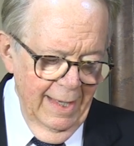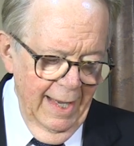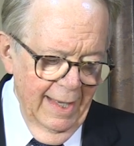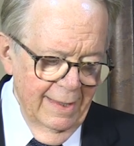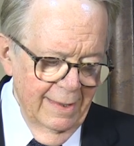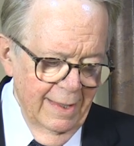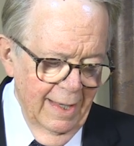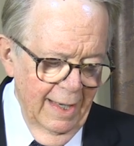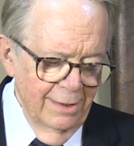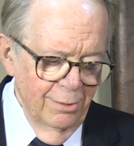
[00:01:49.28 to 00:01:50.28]
And
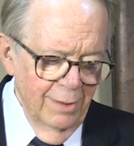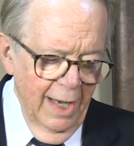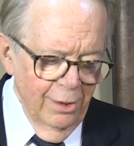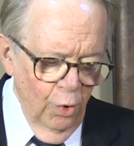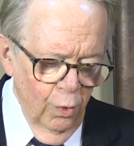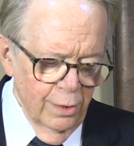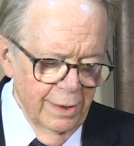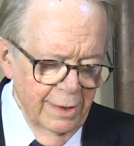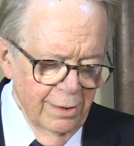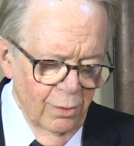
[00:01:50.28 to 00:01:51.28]
I do not hoard
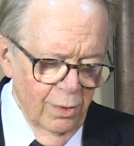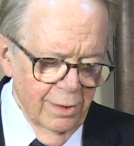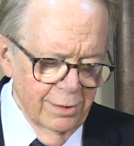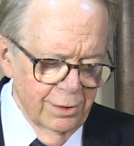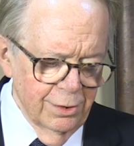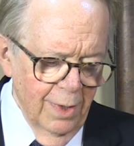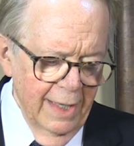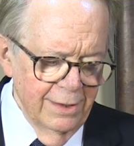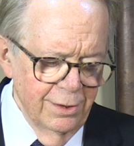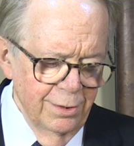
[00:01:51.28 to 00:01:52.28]
it or
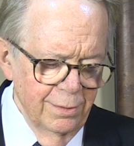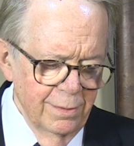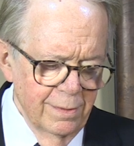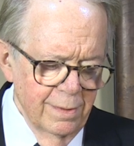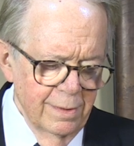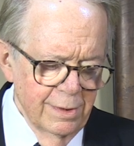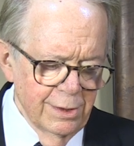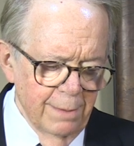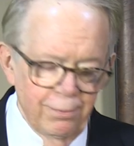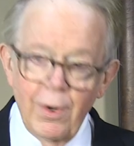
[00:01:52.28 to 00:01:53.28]
try to
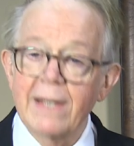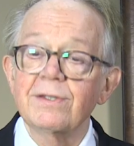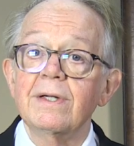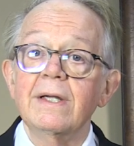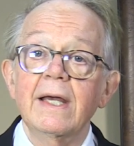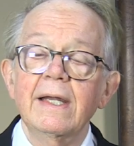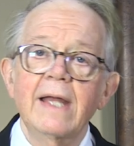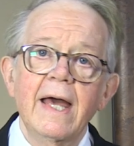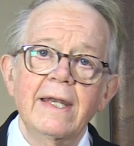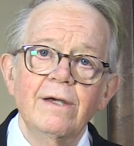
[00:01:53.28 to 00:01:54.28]
suppress it in
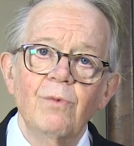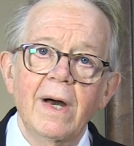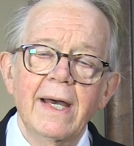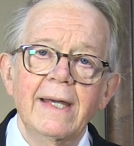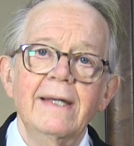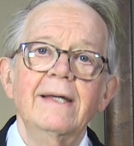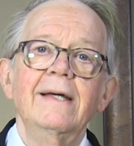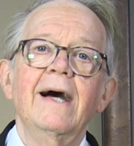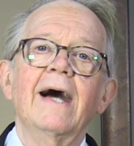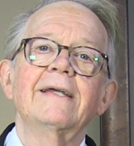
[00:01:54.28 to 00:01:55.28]
any way.
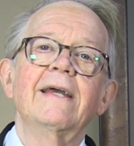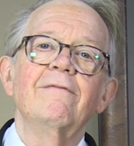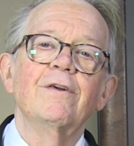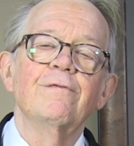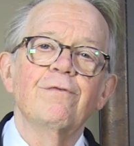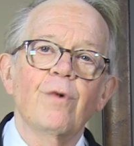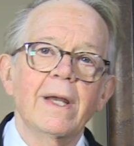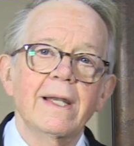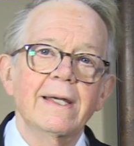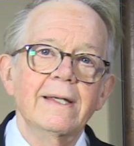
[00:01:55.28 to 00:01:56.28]
I give it
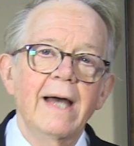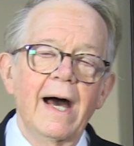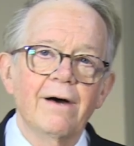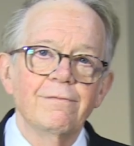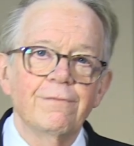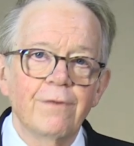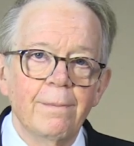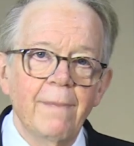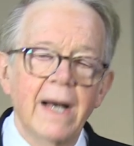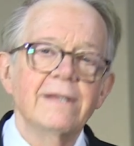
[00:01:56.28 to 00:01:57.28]
freely out
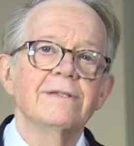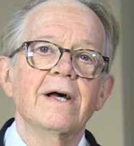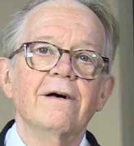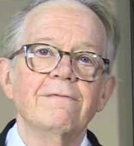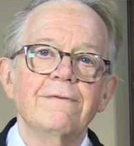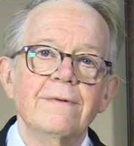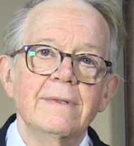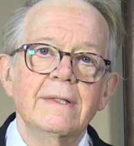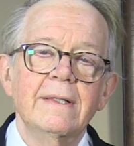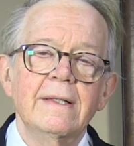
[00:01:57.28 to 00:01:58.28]
from myself.
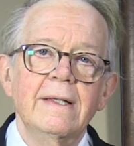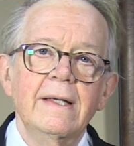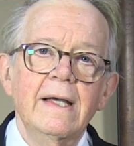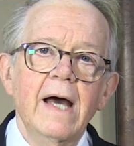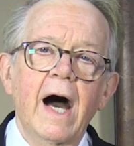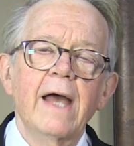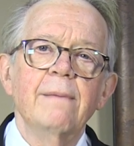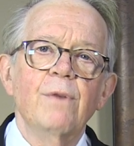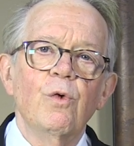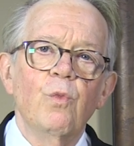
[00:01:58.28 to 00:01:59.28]
I
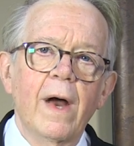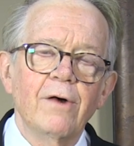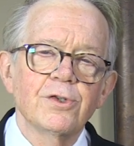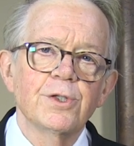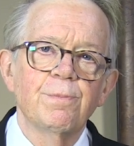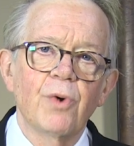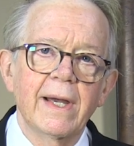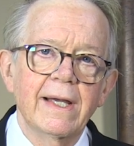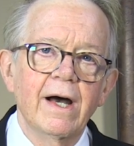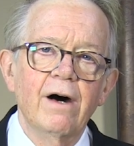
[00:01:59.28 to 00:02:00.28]
am a
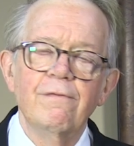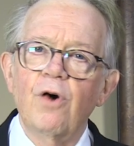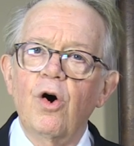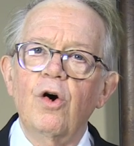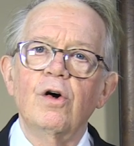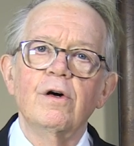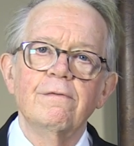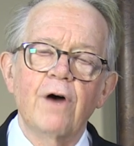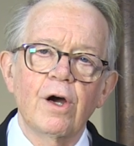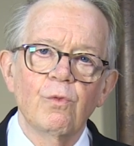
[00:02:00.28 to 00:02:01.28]
wellspring of all
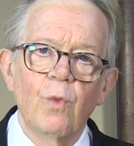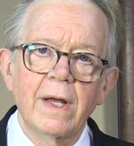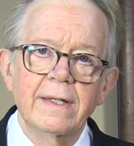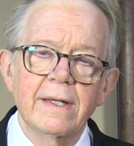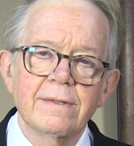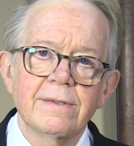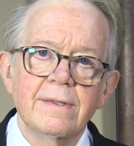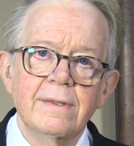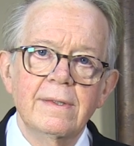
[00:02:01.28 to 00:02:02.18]
of our oneness,